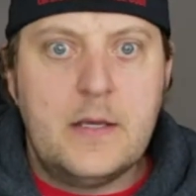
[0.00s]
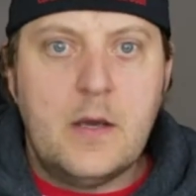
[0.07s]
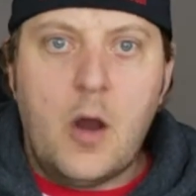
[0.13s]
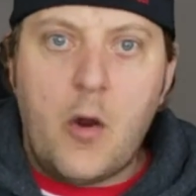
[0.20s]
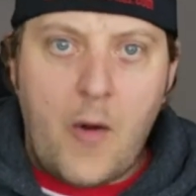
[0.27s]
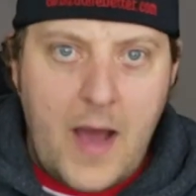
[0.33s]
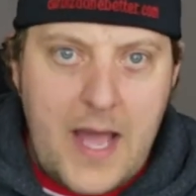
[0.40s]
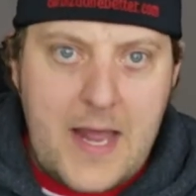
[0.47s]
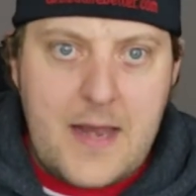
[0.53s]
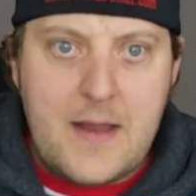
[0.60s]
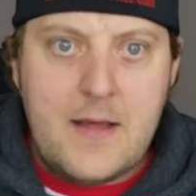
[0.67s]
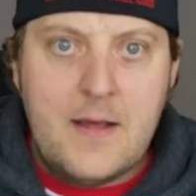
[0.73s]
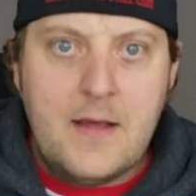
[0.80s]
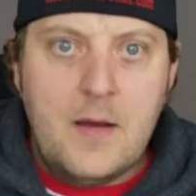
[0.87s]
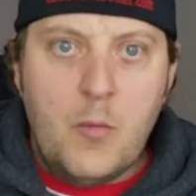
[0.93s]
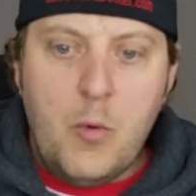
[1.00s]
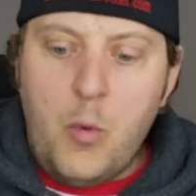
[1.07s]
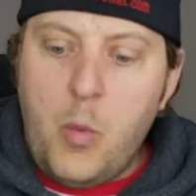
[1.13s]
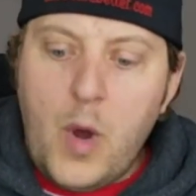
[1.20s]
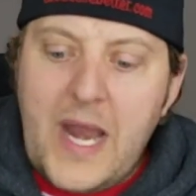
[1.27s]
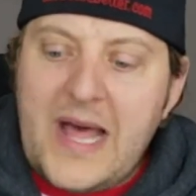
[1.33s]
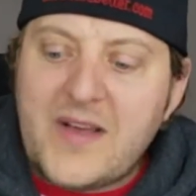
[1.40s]
All right. Well,
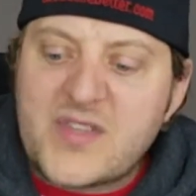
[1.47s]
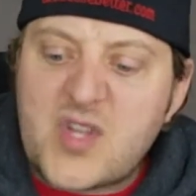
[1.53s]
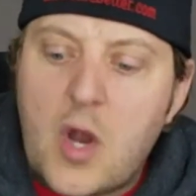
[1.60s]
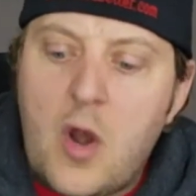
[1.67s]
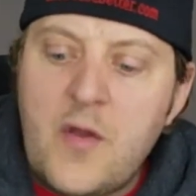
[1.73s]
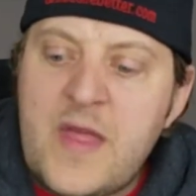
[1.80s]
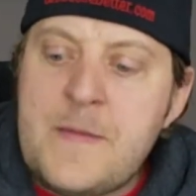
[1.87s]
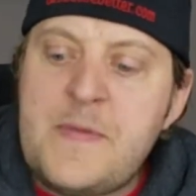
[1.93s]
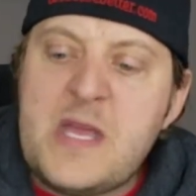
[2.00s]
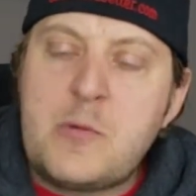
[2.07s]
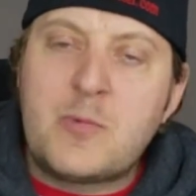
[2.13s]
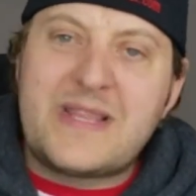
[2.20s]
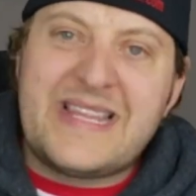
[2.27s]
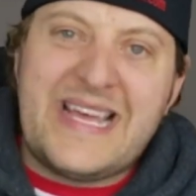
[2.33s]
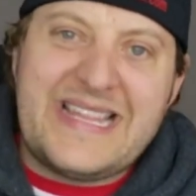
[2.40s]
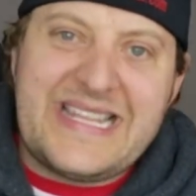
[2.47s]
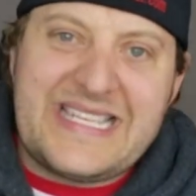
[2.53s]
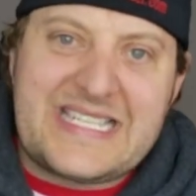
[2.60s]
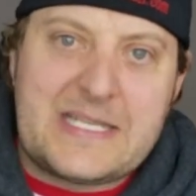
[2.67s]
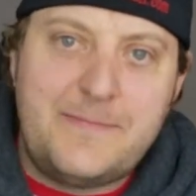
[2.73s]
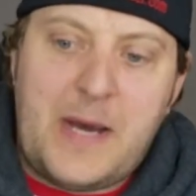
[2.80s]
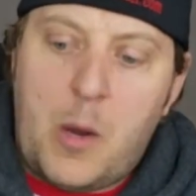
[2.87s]
what else are they being
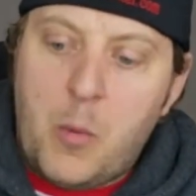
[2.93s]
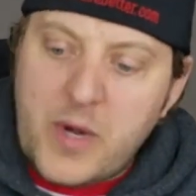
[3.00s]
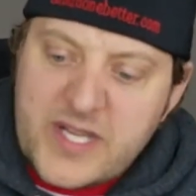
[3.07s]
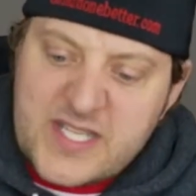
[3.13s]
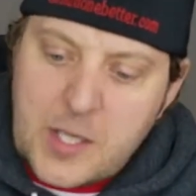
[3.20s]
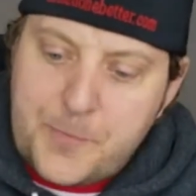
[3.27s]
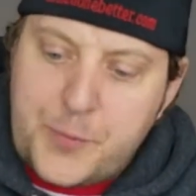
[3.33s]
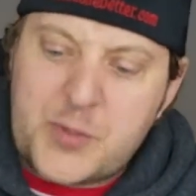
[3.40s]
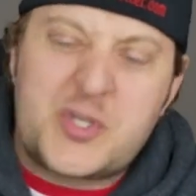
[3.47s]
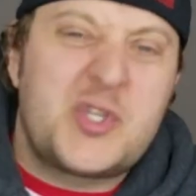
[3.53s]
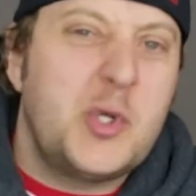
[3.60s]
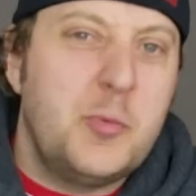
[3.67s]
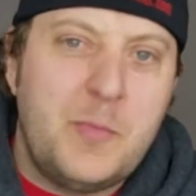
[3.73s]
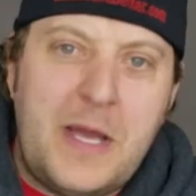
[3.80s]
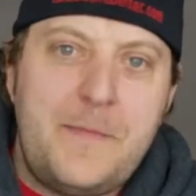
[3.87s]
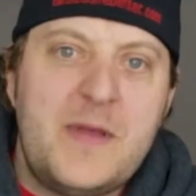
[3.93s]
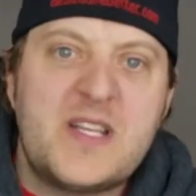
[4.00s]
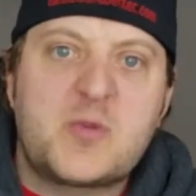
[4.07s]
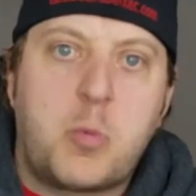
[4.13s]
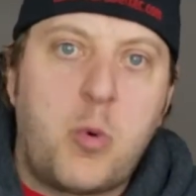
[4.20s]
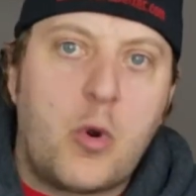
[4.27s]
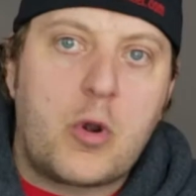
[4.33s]
relentless about? What is their pursuit? Maybe
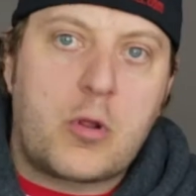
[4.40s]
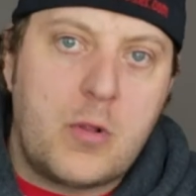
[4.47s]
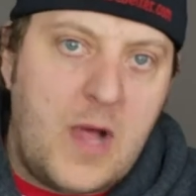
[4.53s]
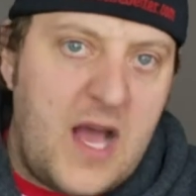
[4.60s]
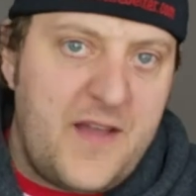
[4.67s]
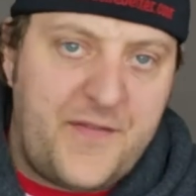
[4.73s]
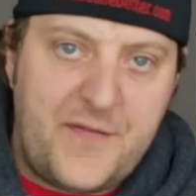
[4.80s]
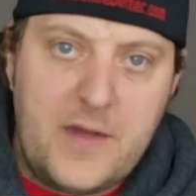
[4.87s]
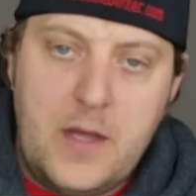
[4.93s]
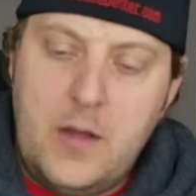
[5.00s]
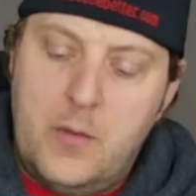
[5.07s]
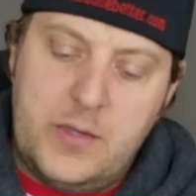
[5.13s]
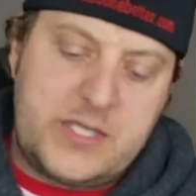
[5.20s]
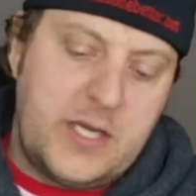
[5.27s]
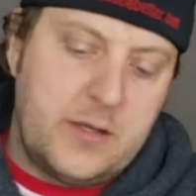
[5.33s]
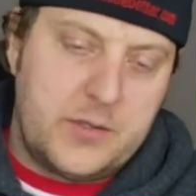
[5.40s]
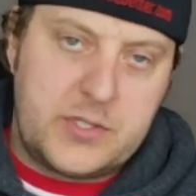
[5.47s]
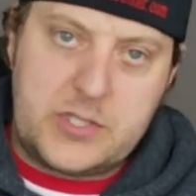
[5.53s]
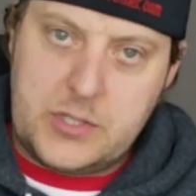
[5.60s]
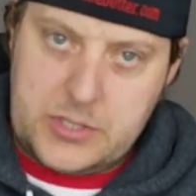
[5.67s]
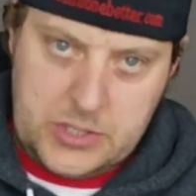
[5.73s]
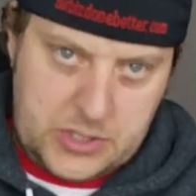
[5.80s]
it's work life, which I know is
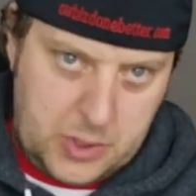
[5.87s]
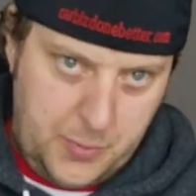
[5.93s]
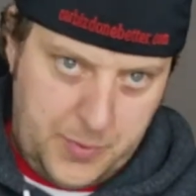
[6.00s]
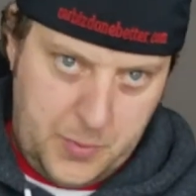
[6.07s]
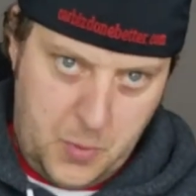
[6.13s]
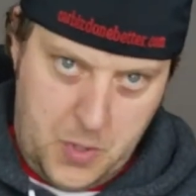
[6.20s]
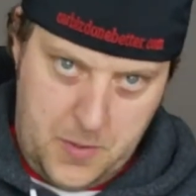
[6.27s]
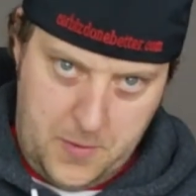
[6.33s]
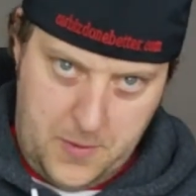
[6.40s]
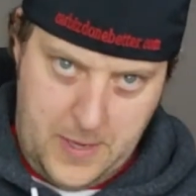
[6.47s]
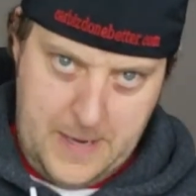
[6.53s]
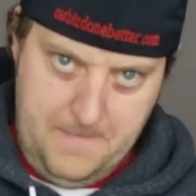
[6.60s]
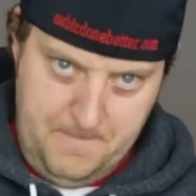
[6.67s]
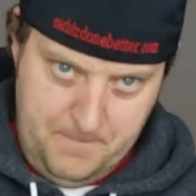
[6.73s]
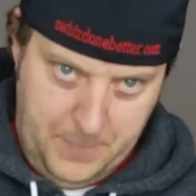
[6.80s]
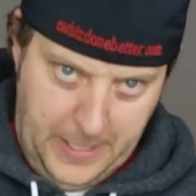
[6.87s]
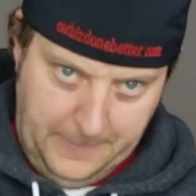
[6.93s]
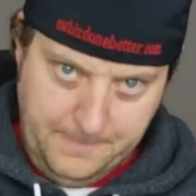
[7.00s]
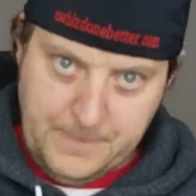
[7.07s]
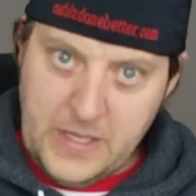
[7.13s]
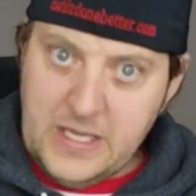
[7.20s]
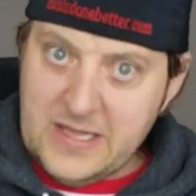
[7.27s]
such a stupid word. All right. But
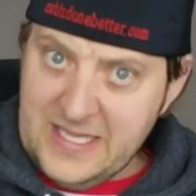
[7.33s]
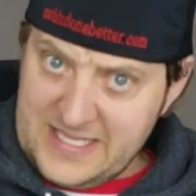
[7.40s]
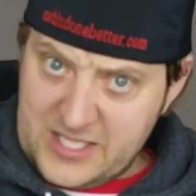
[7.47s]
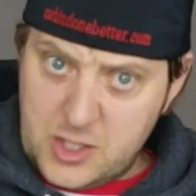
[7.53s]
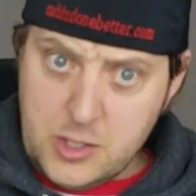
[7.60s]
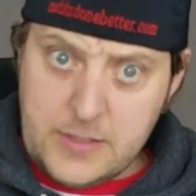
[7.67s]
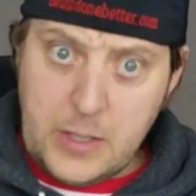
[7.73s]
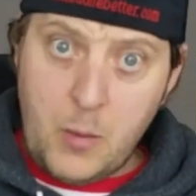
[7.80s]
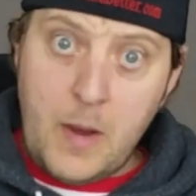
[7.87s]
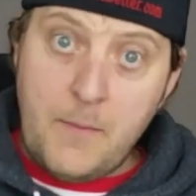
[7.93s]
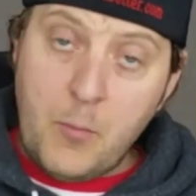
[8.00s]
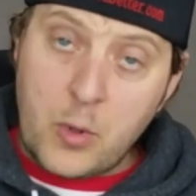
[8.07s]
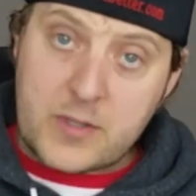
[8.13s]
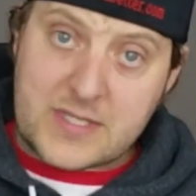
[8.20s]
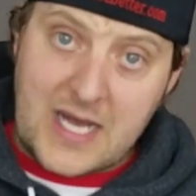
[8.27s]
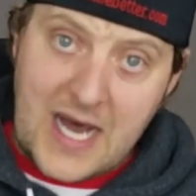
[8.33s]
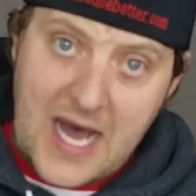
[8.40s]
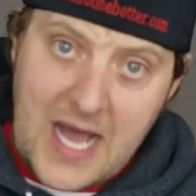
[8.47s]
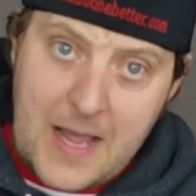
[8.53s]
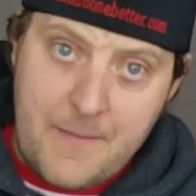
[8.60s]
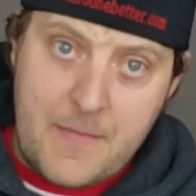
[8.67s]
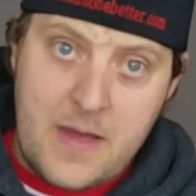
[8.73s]
let's assume they want more
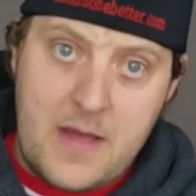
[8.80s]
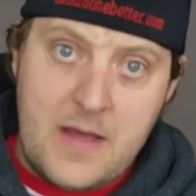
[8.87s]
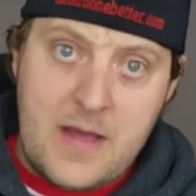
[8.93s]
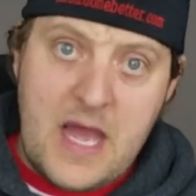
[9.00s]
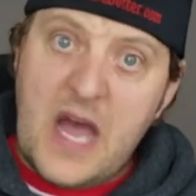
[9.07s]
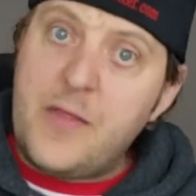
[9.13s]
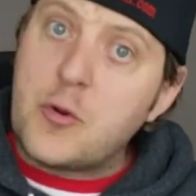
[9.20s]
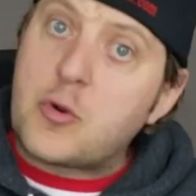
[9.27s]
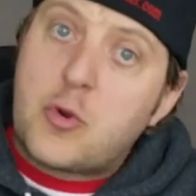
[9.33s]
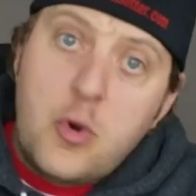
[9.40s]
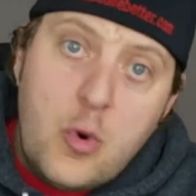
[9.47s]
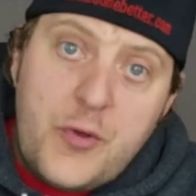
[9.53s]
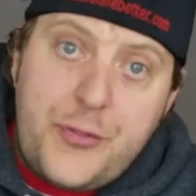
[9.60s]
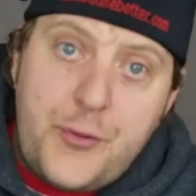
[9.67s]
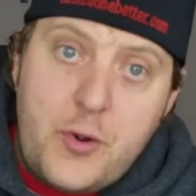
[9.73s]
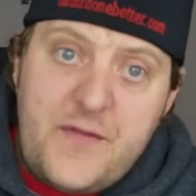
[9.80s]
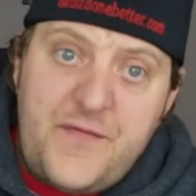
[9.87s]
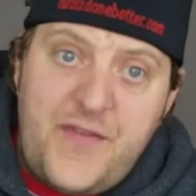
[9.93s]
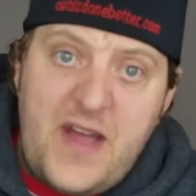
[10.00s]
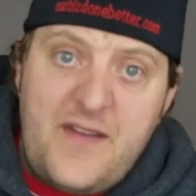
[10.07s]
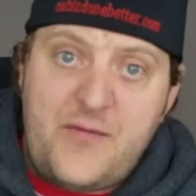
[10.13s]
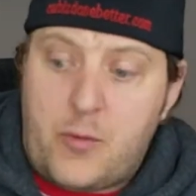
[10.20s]
time, and they're cool with
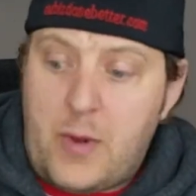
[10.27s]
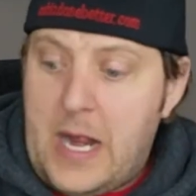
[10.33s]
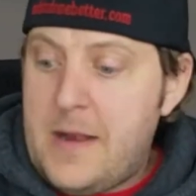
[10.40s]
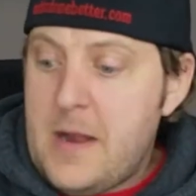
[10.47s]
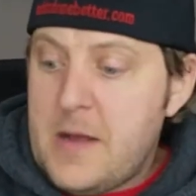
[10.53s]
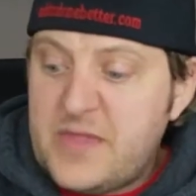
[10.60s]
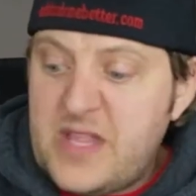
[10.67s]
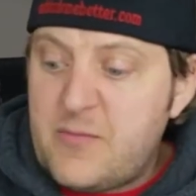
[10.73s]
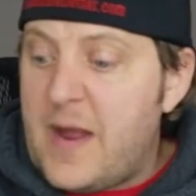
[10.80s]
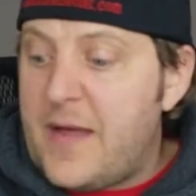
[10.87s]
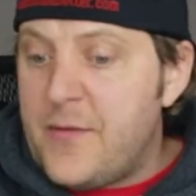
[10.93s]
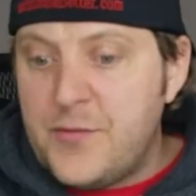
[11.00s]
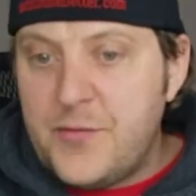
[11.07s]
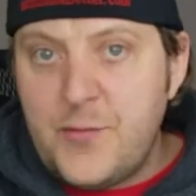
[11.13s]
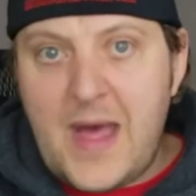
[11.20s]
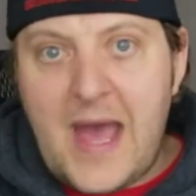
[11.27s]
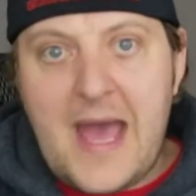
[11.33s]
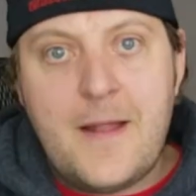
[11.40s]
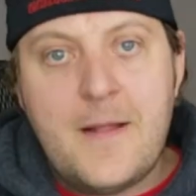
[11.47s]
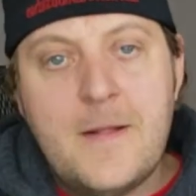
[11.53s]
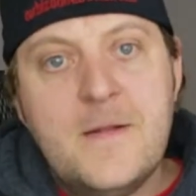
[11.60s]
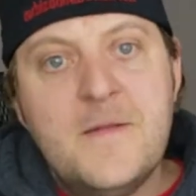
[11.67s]
35 grand. They'd rather do
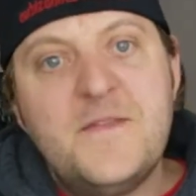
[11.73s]
that.